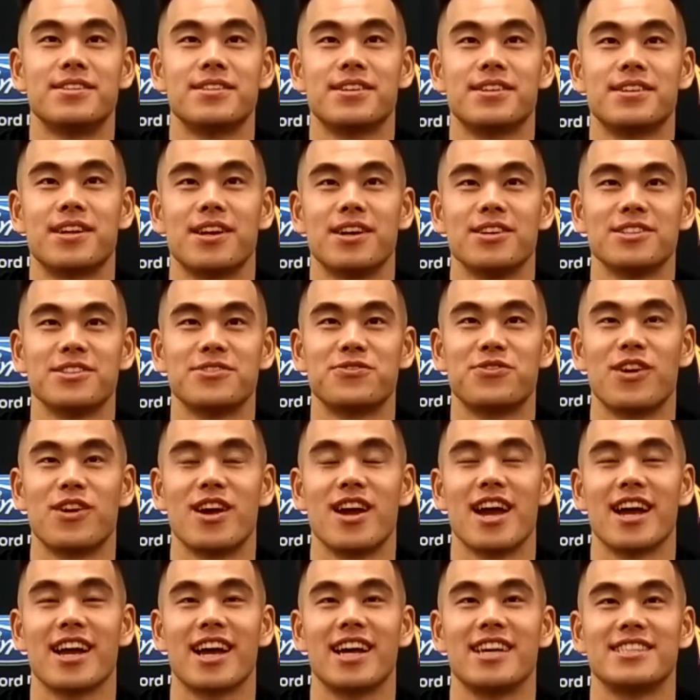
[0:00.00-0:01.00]
Closest friend,
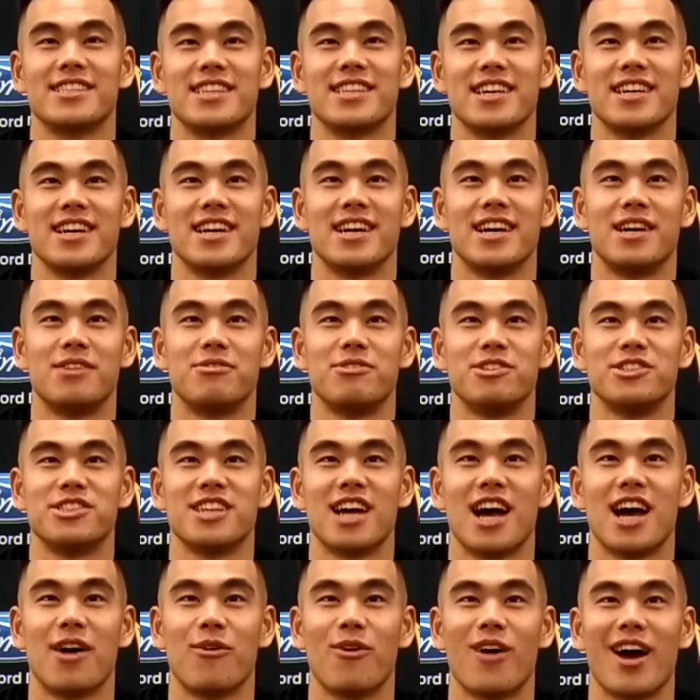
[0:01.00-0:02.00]
I gotta say,
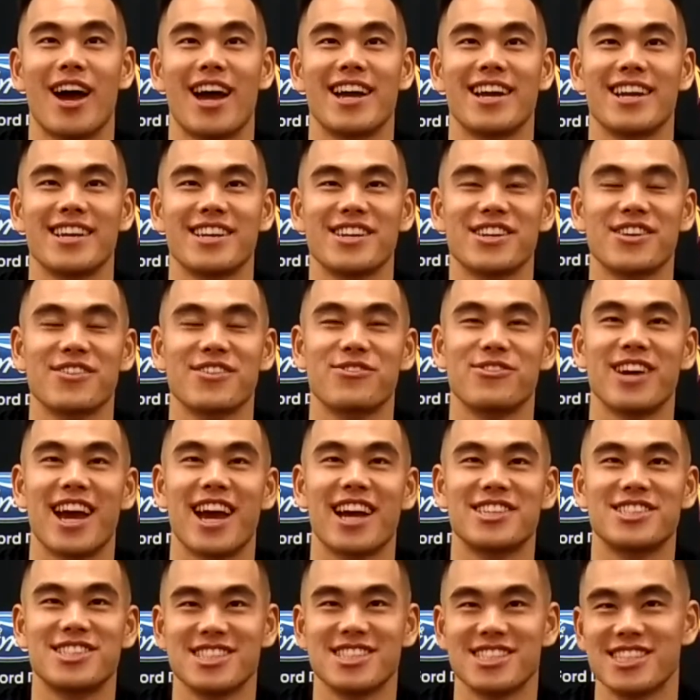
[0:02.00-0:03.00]
Rashad White. We
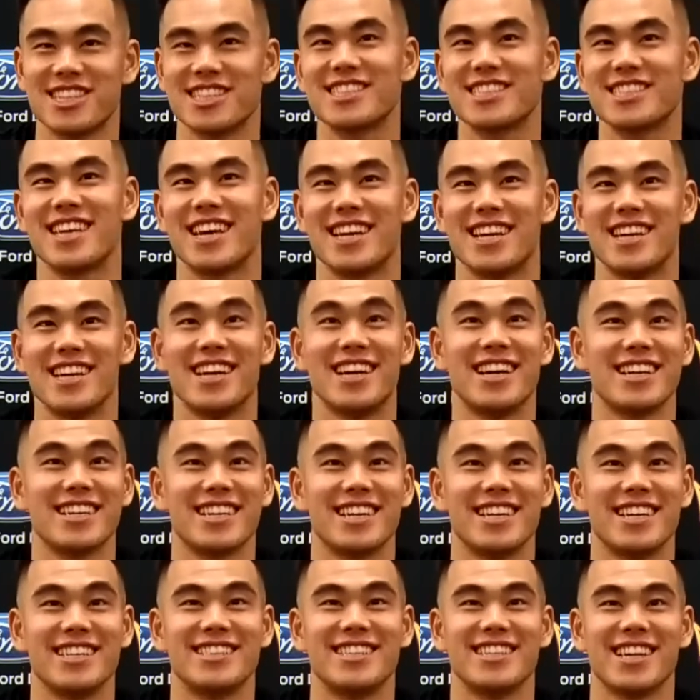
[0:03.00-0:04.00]
actually just get a
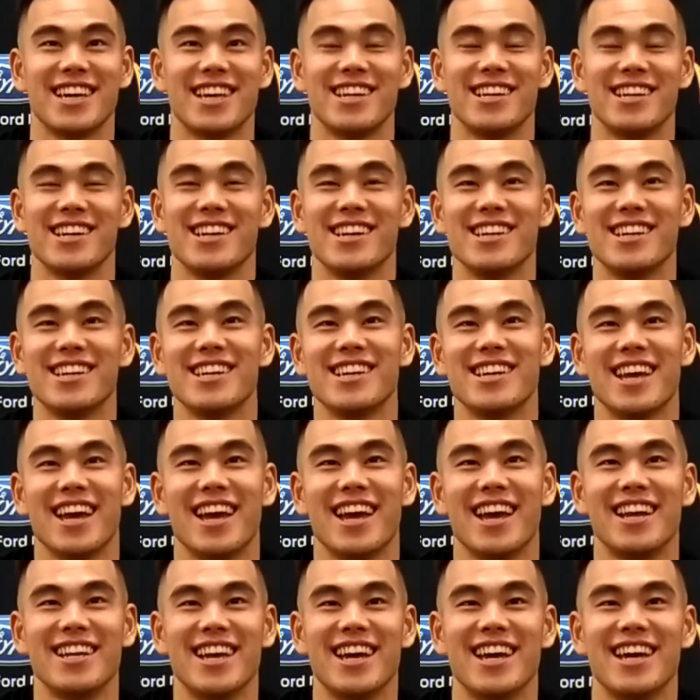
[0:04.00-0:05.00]
haircut together.
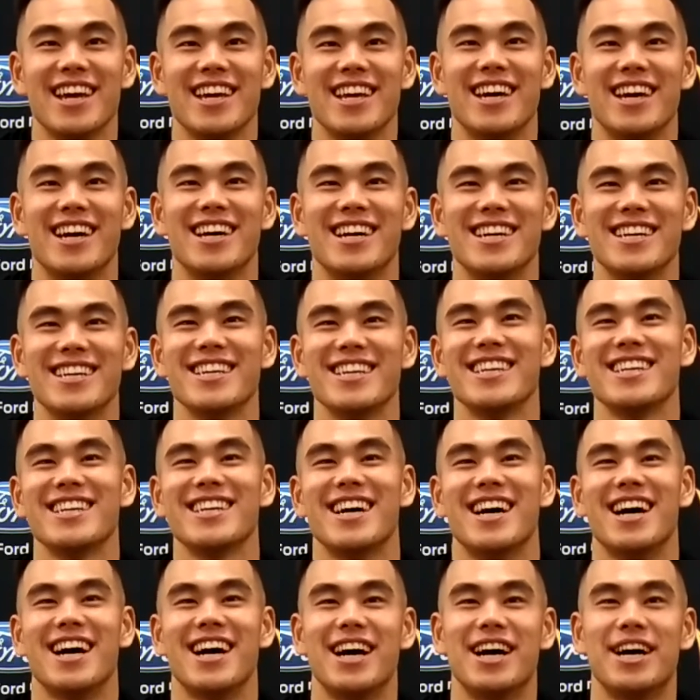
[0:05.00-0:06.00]
And
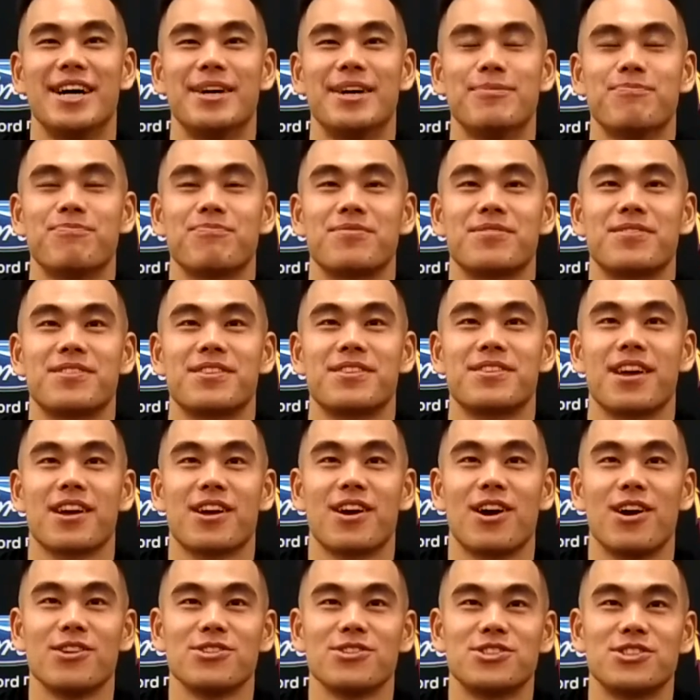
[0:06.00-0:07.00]
then the
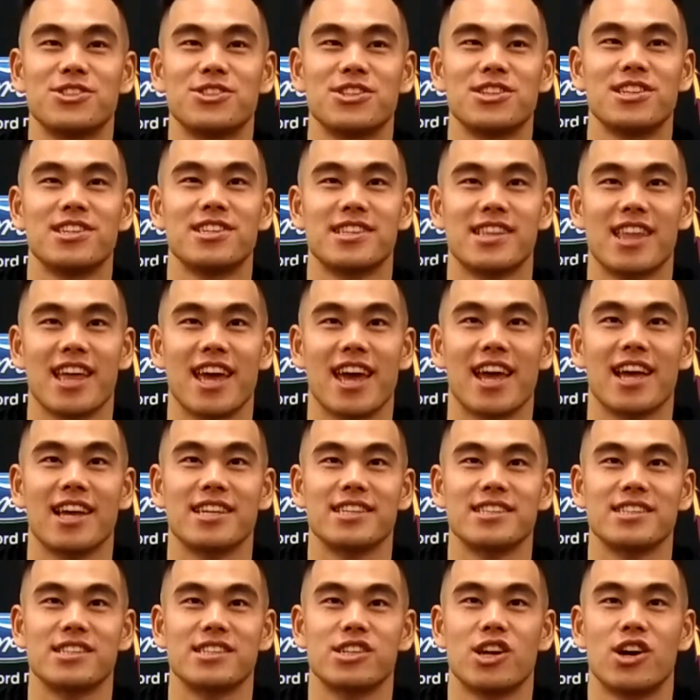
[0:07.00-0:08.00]
culture
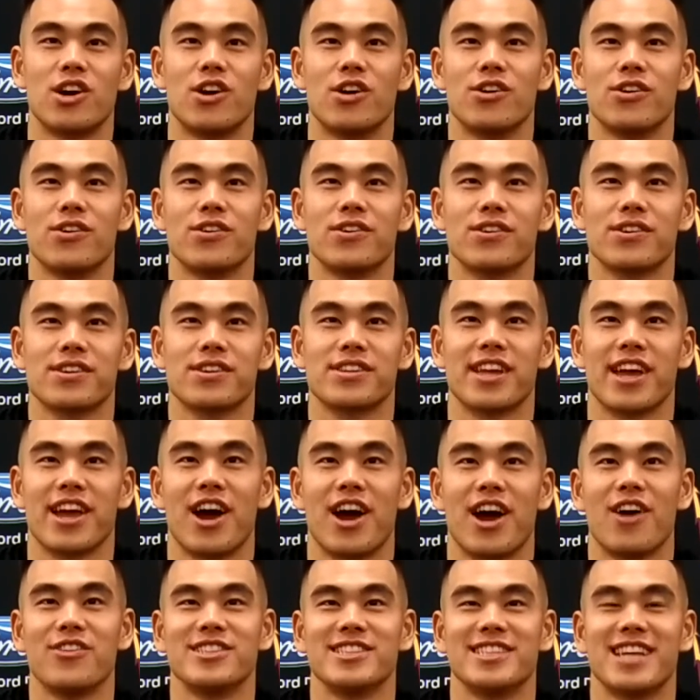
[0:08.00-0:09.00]
thing, you know, they
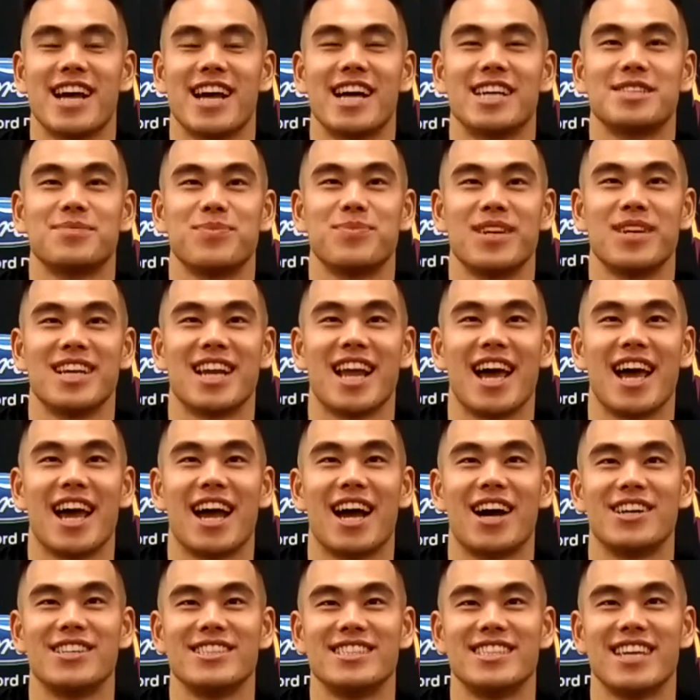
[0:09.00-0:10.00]
always ask me like
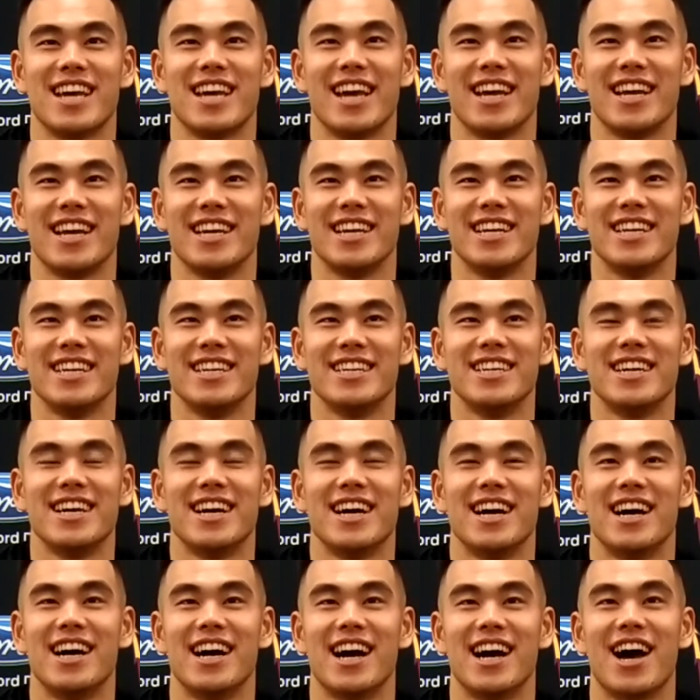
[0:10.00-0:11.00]
how to say
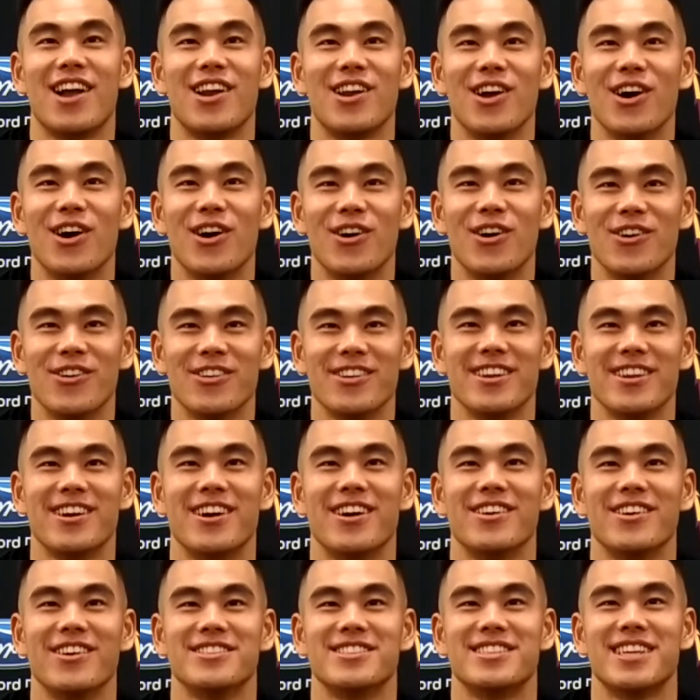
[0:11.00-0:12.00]
hello, you
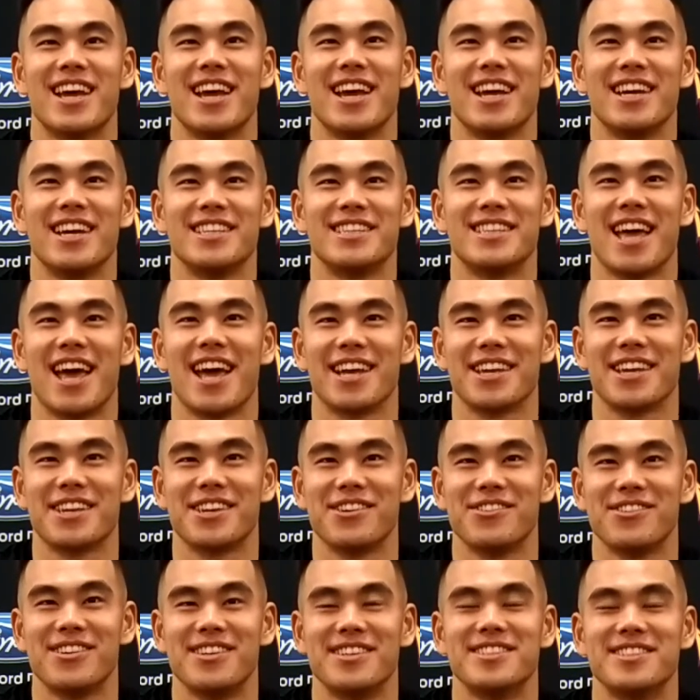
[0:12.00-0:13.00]
know, say thank
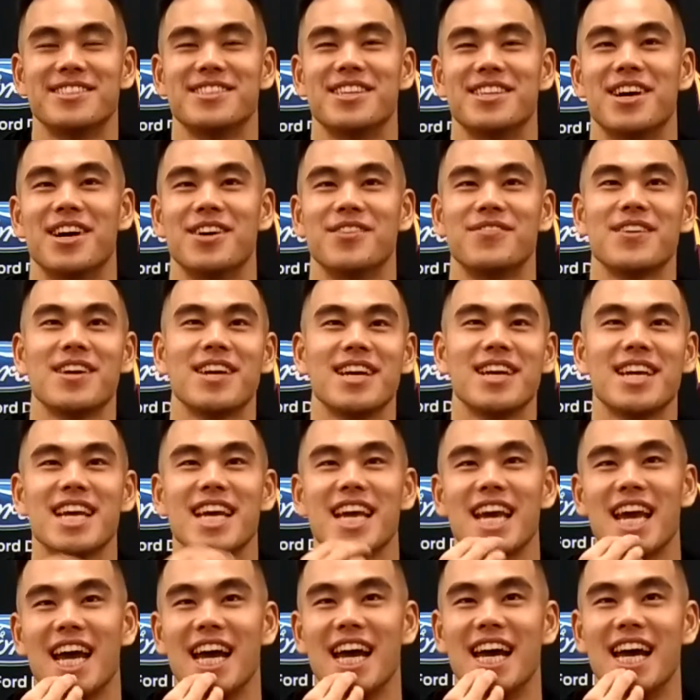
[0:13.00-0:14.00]
you and stuff.
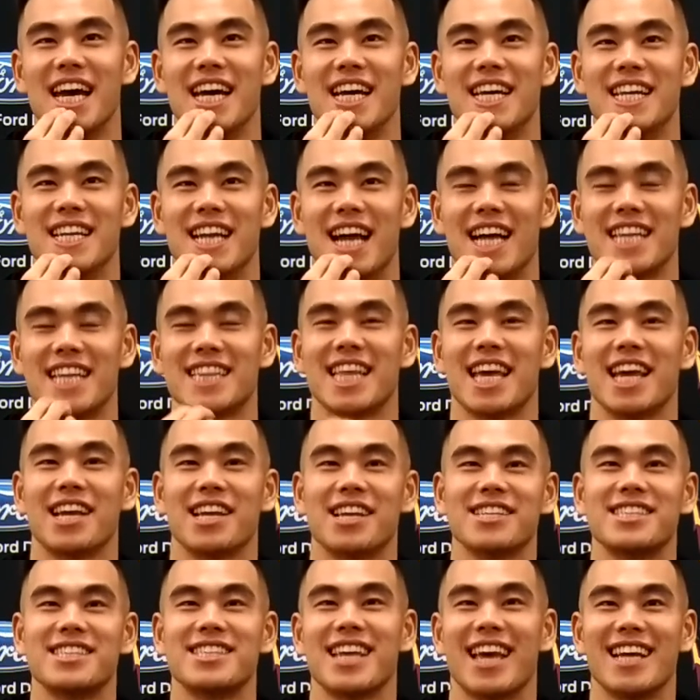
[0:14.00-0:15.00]
And I
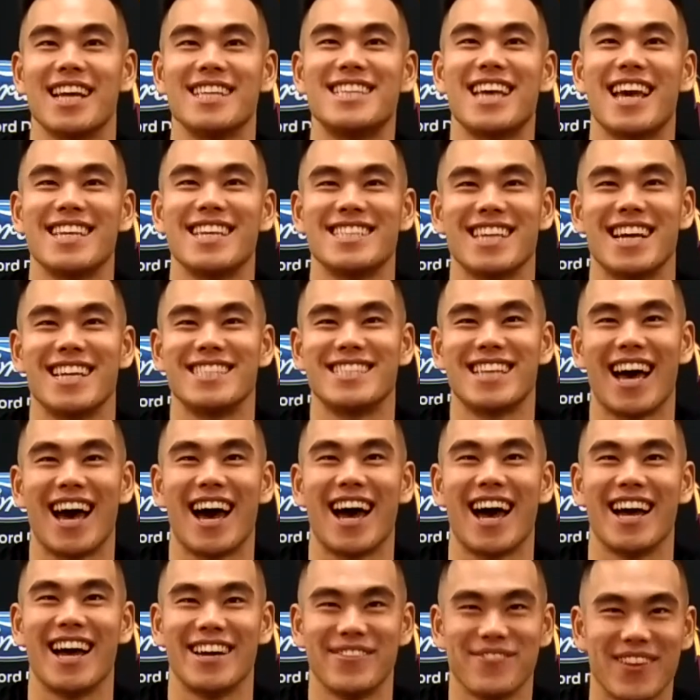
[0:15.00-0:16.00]
think it takes some
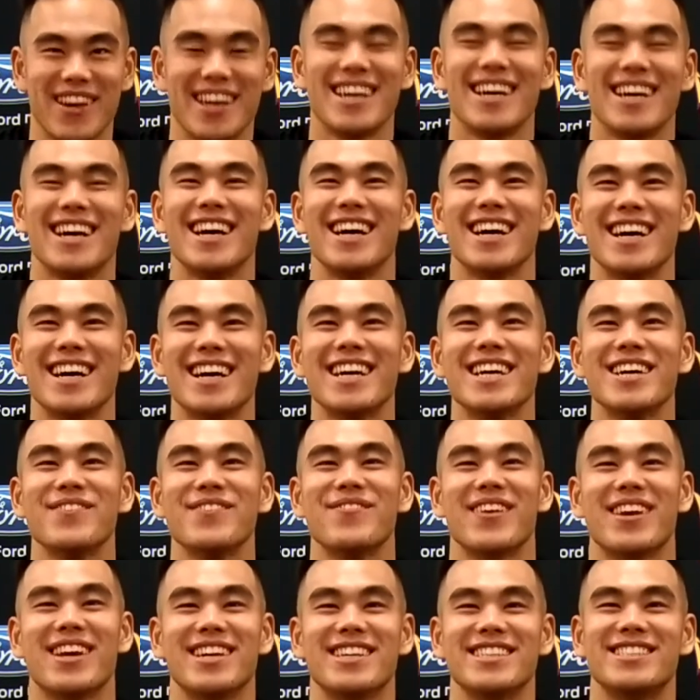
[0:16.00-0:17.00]
time
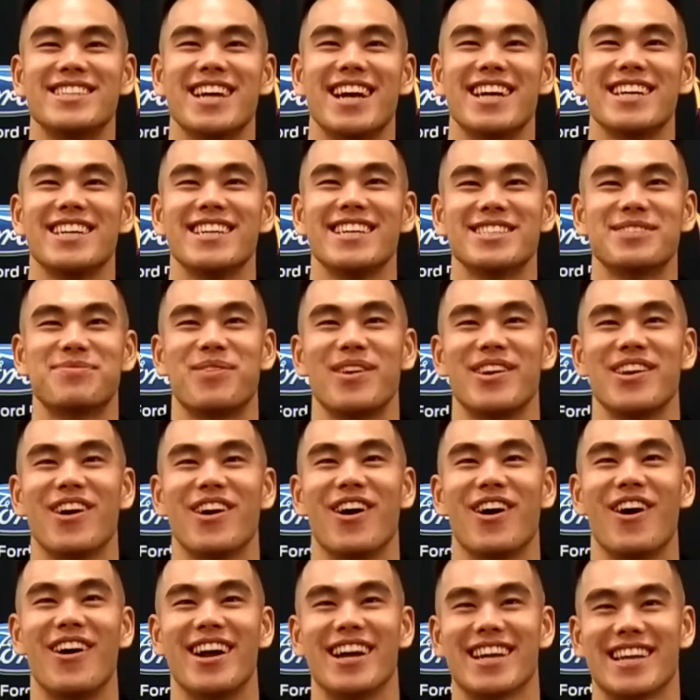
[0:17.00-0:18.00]
because Chinese is pretty
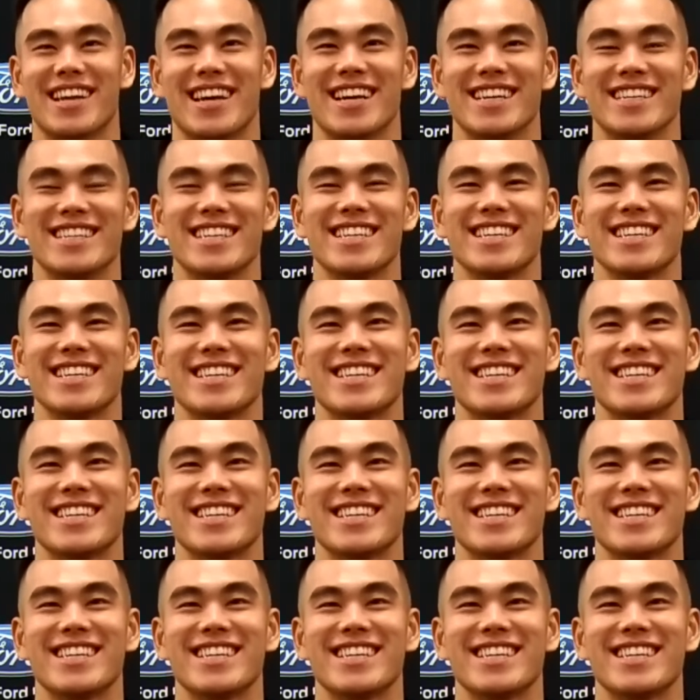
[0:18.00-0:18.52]
hard, I guess.